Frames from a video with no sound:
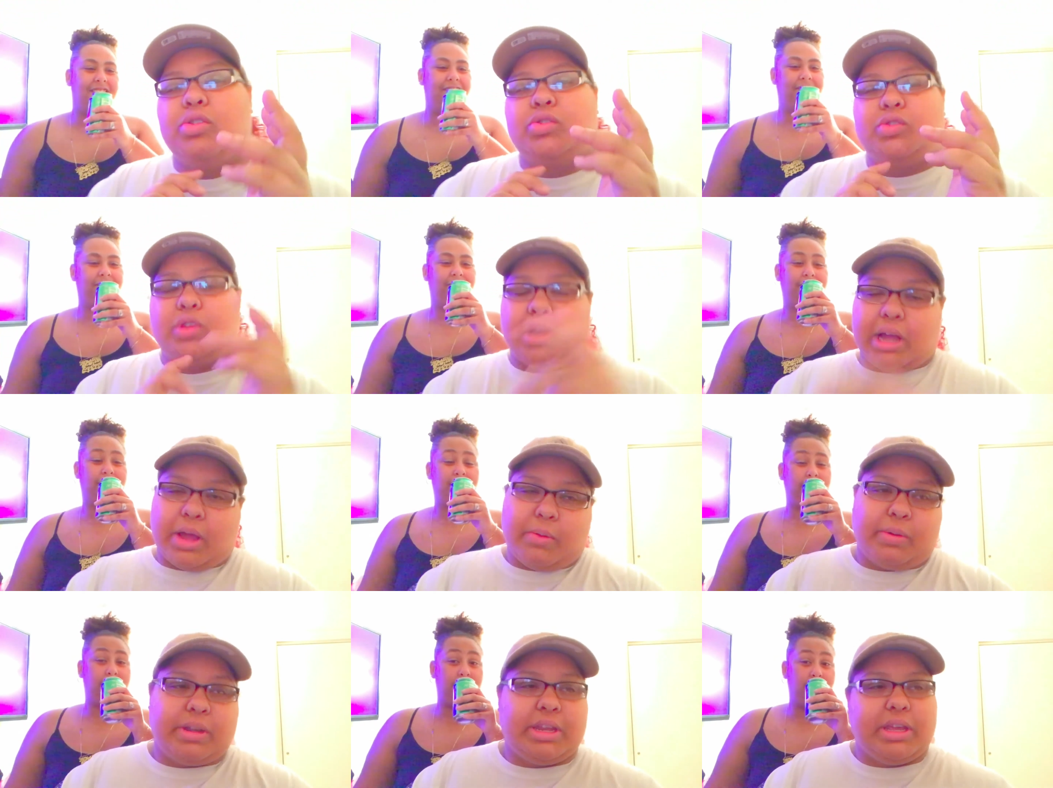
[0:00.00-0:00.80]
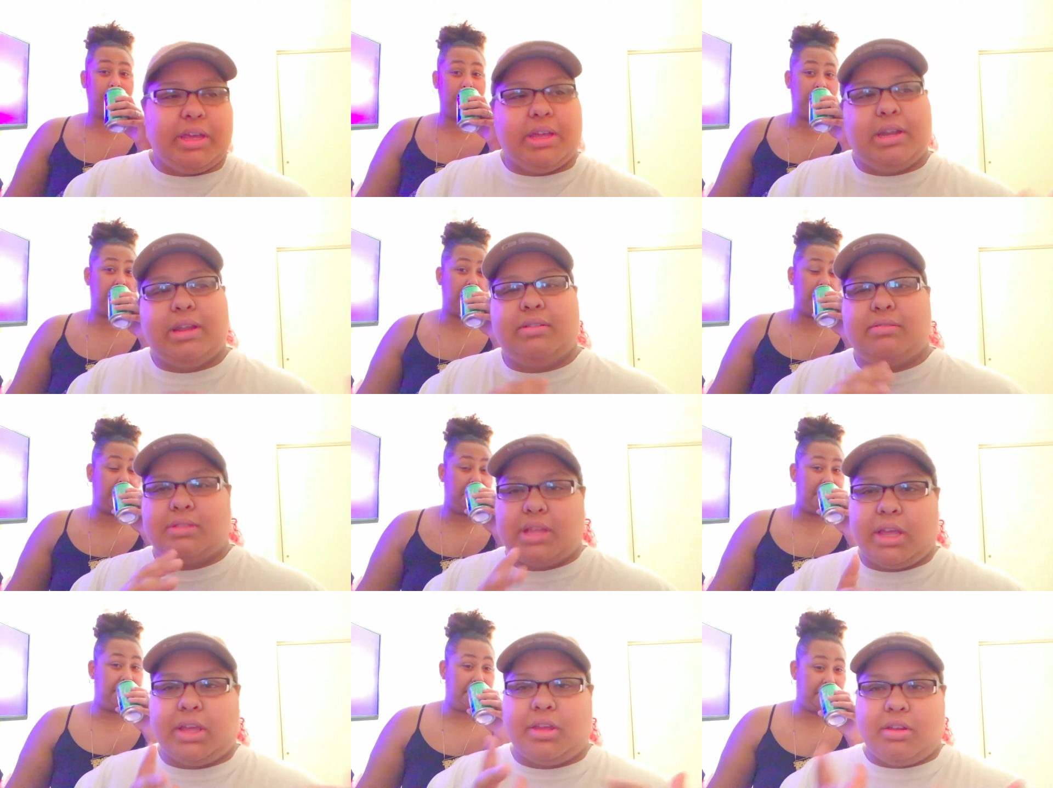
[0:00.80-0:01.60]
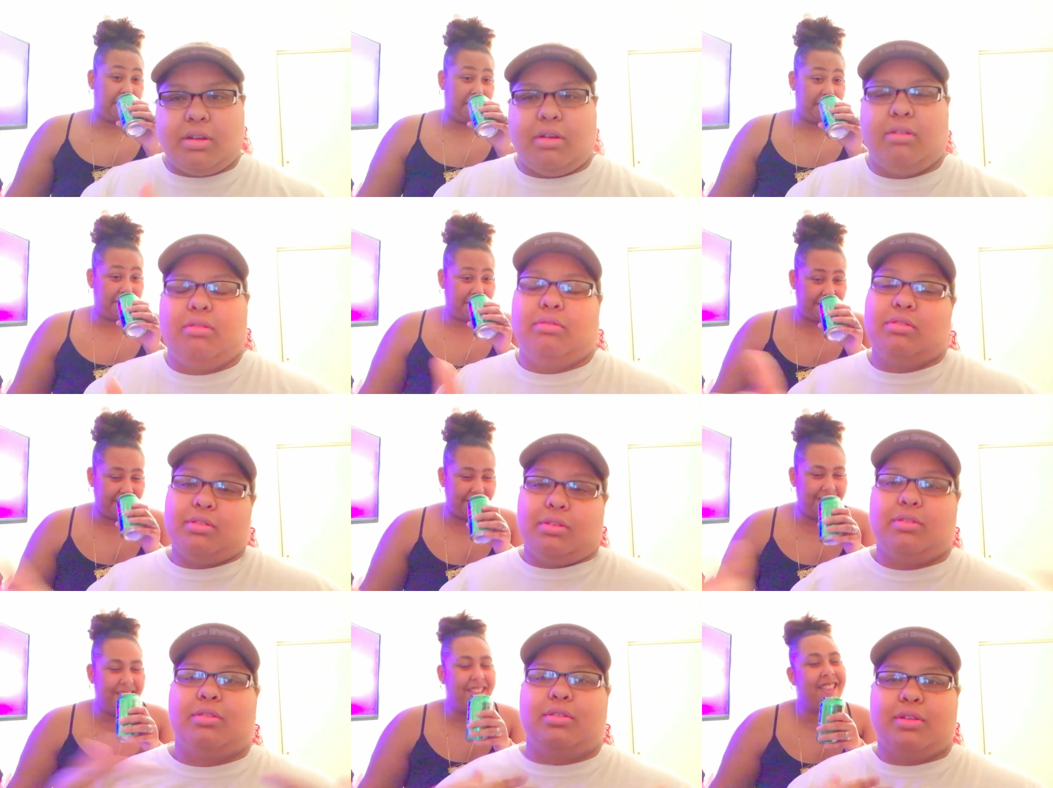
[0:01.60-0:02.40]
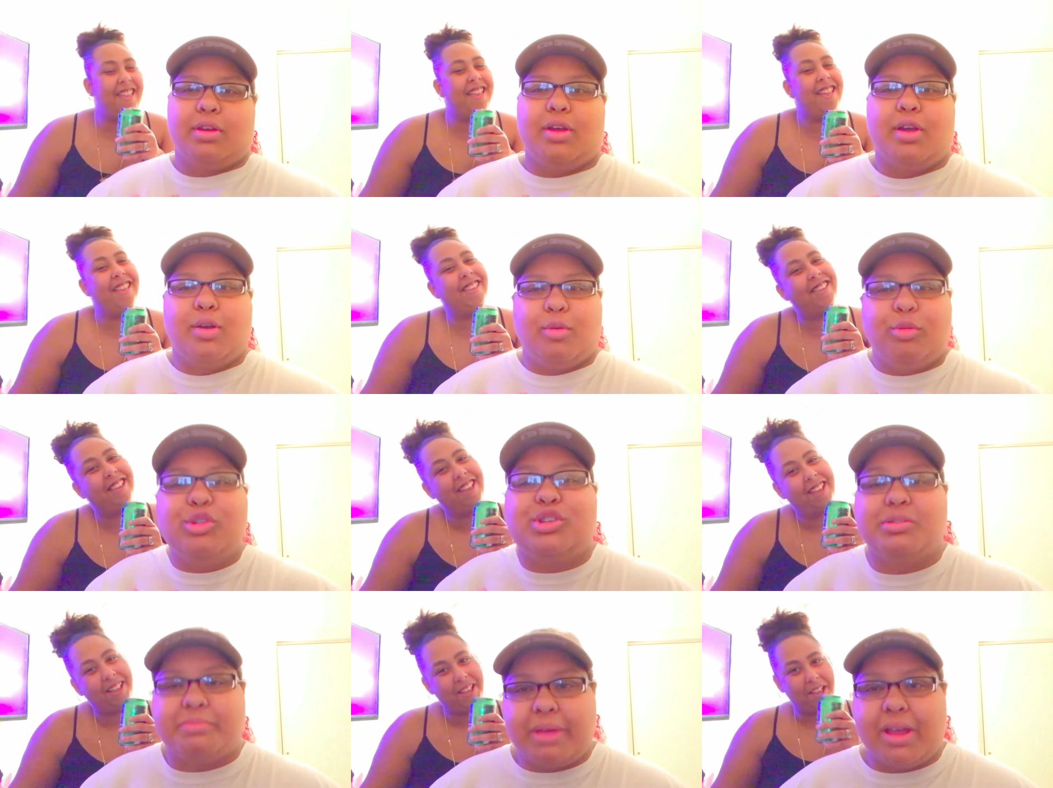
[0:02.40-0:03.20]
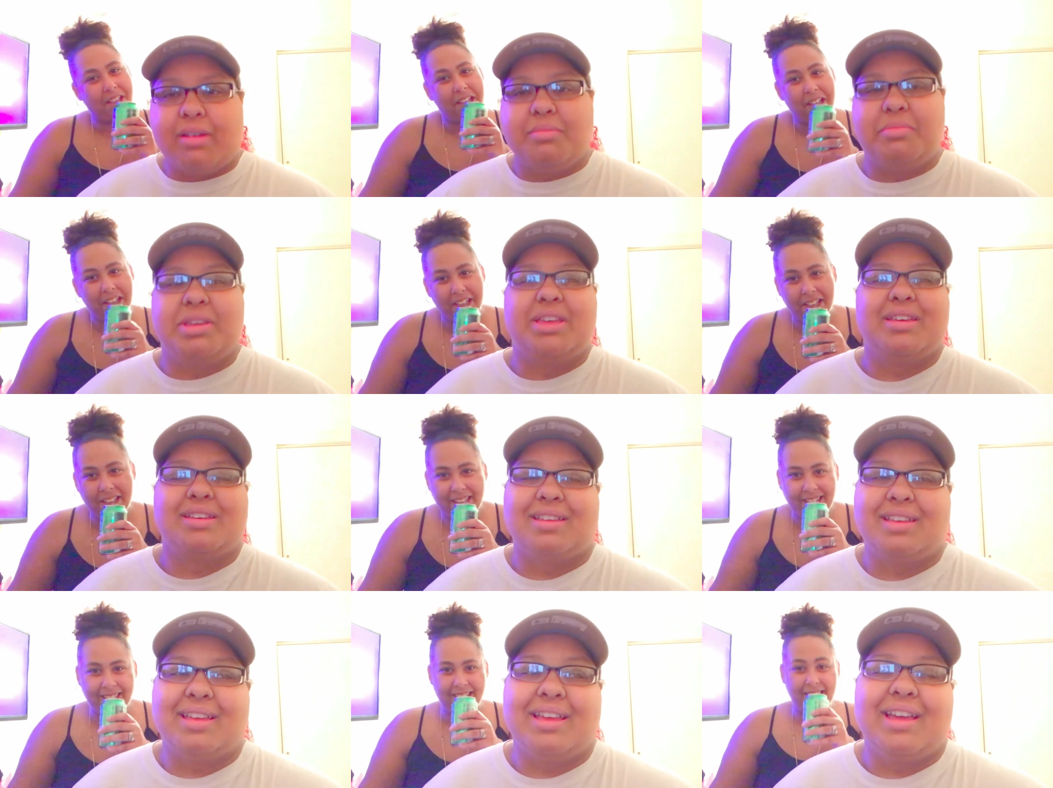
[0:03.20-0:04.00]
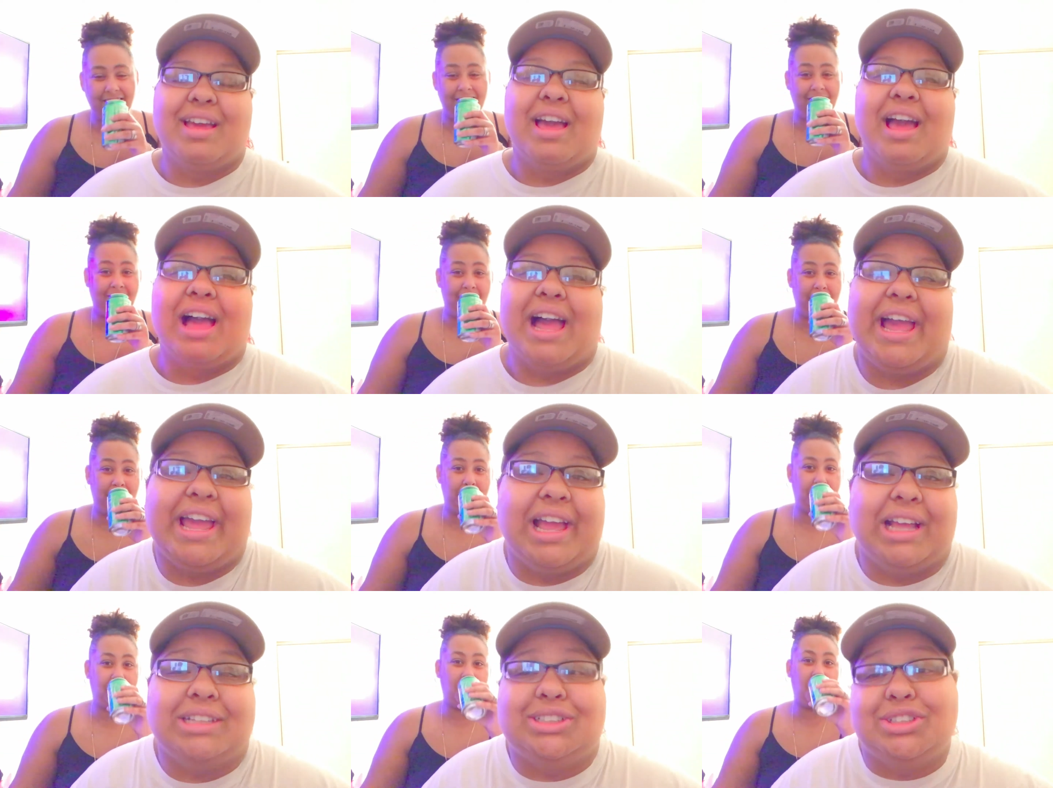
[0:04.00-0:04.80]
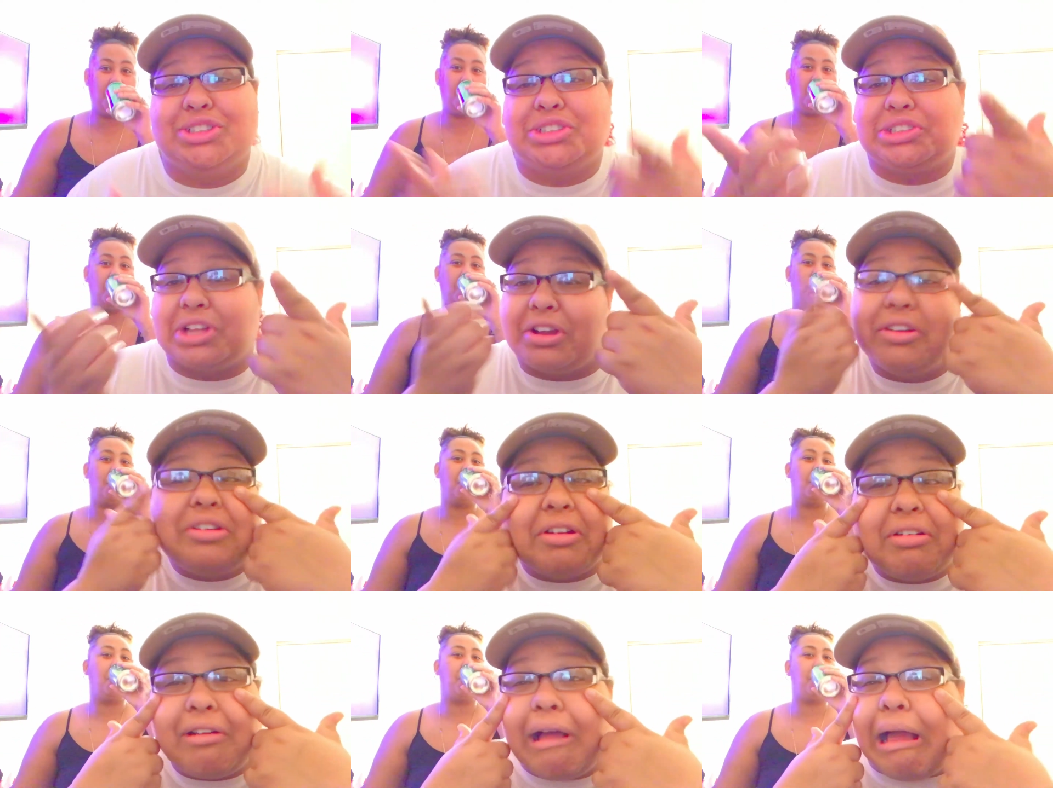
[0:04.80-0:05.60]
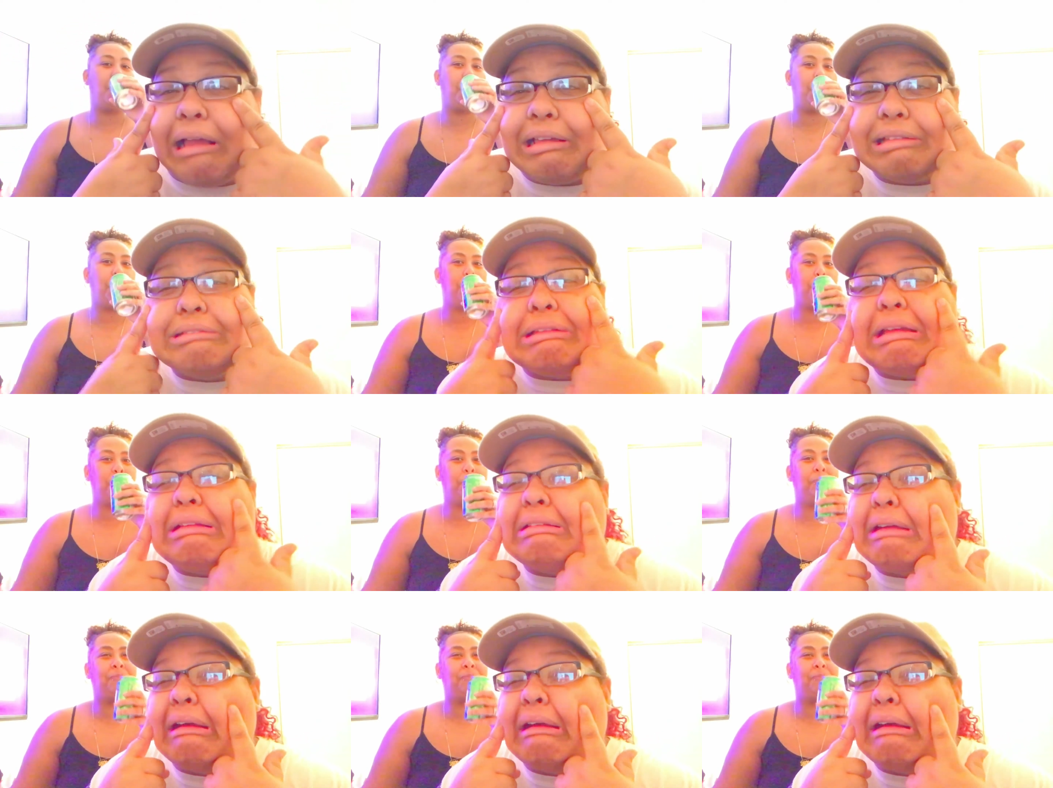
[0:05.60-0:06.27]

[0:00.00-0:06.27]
Speaker 1: So I got one knee and I was like, you know, would you marry me? And she just started crying. Like,